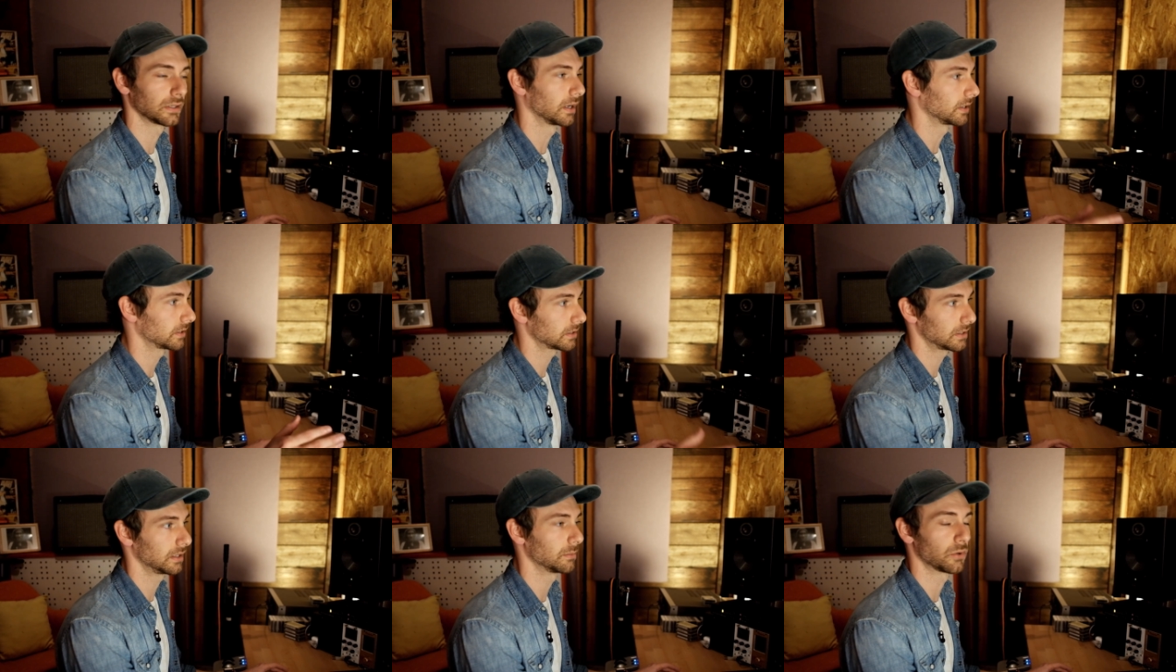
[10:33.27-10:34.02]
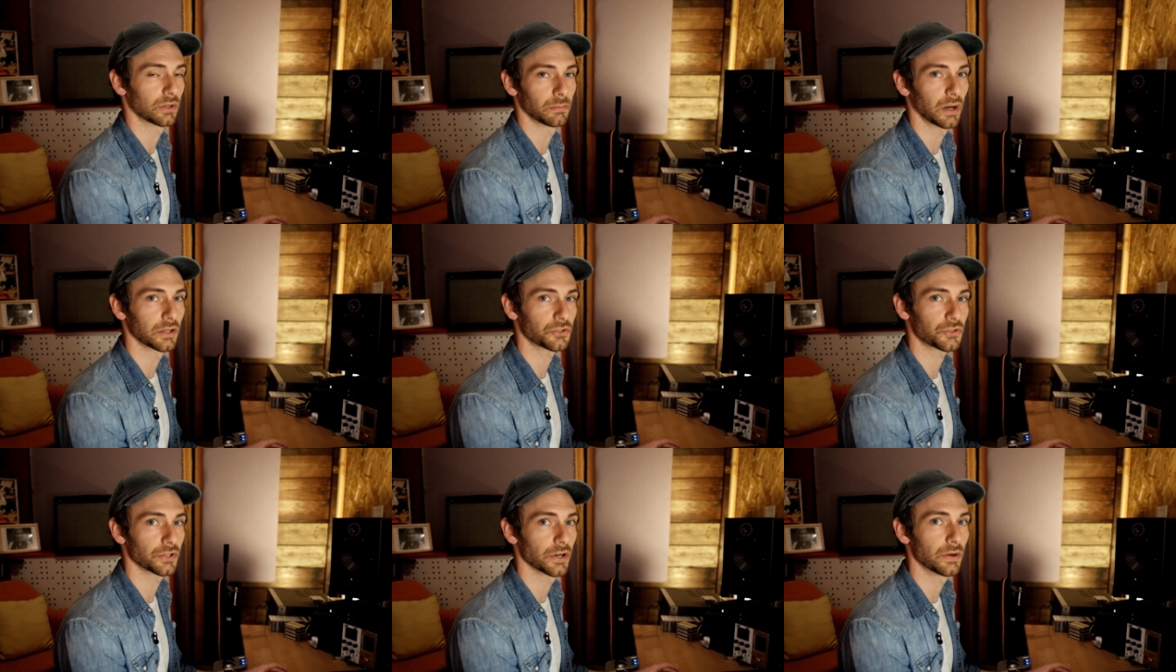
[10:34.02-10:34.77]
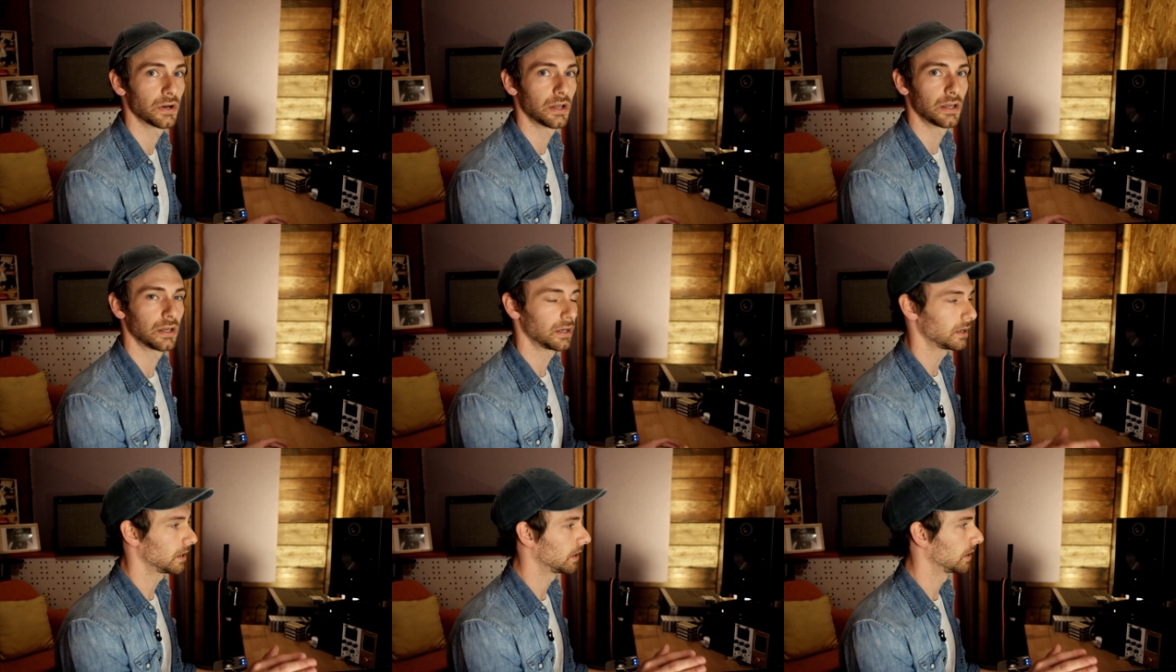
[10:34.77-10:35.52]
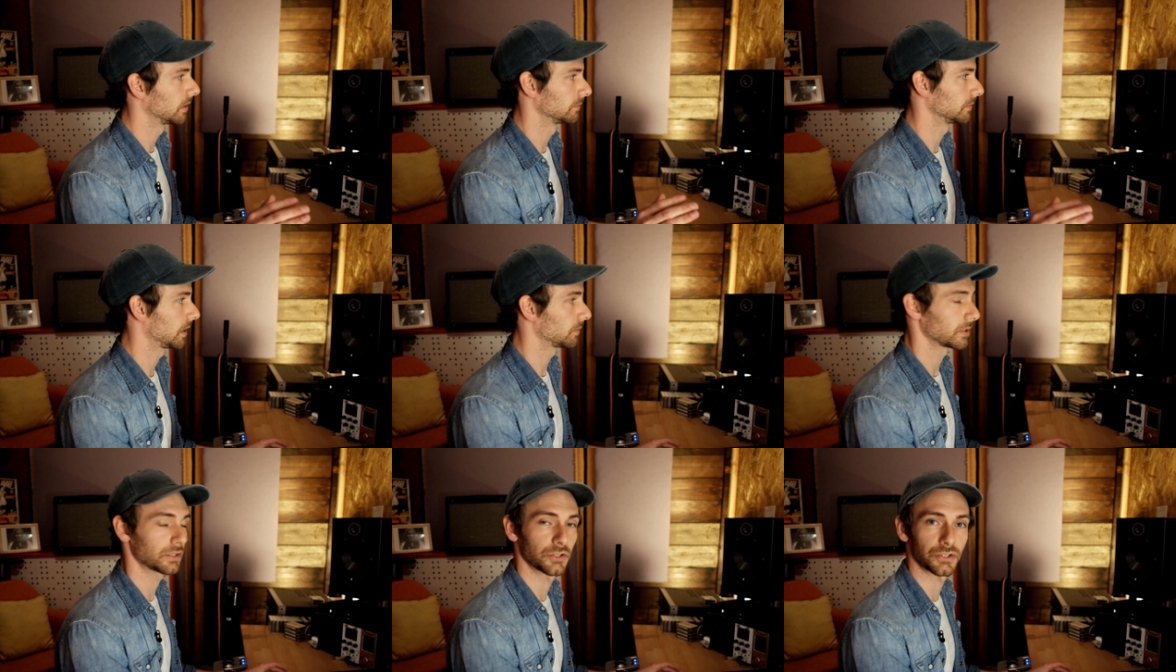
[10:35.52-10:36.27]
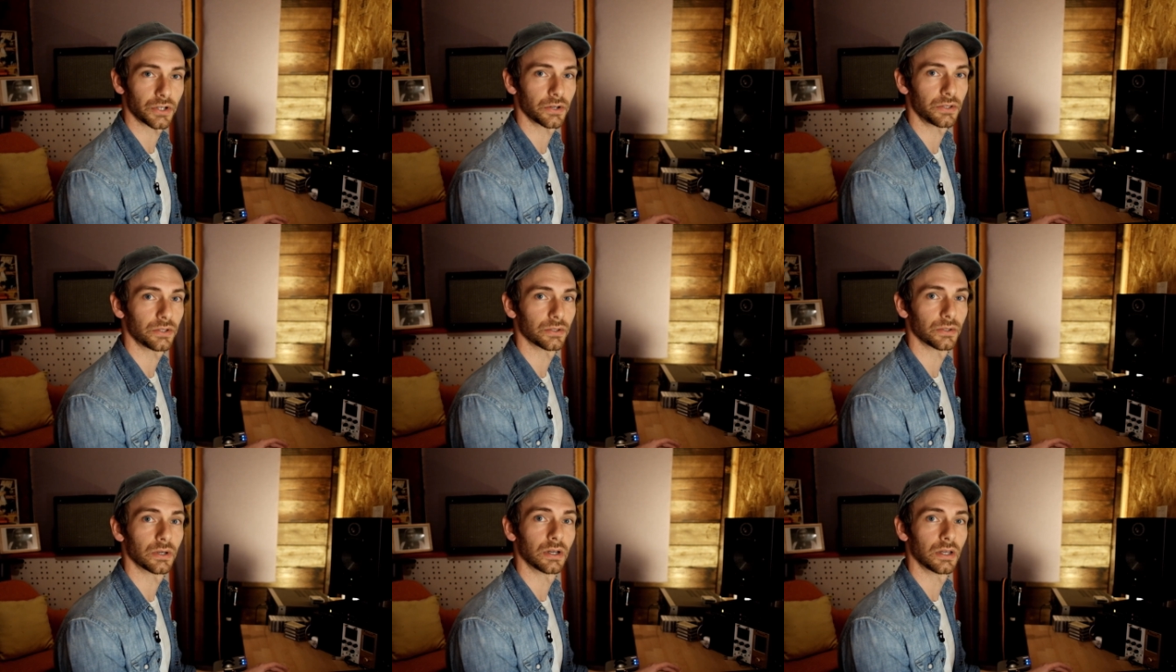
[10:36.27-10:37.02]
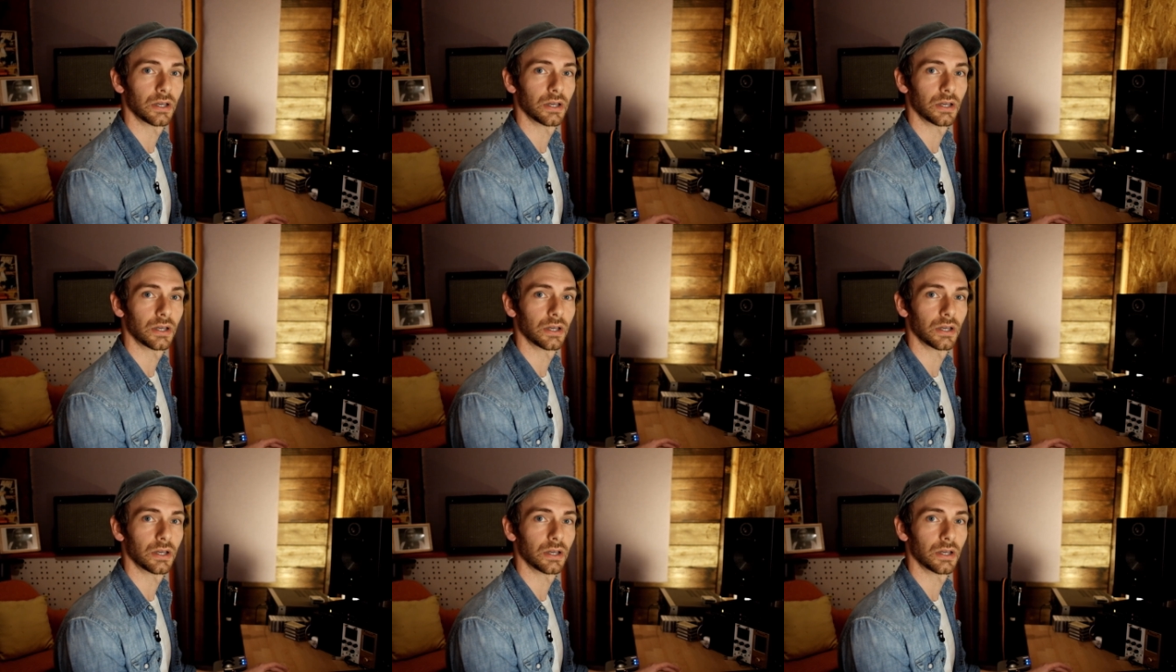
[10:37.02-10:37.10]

like Keyboard Maestro, um, I want to show you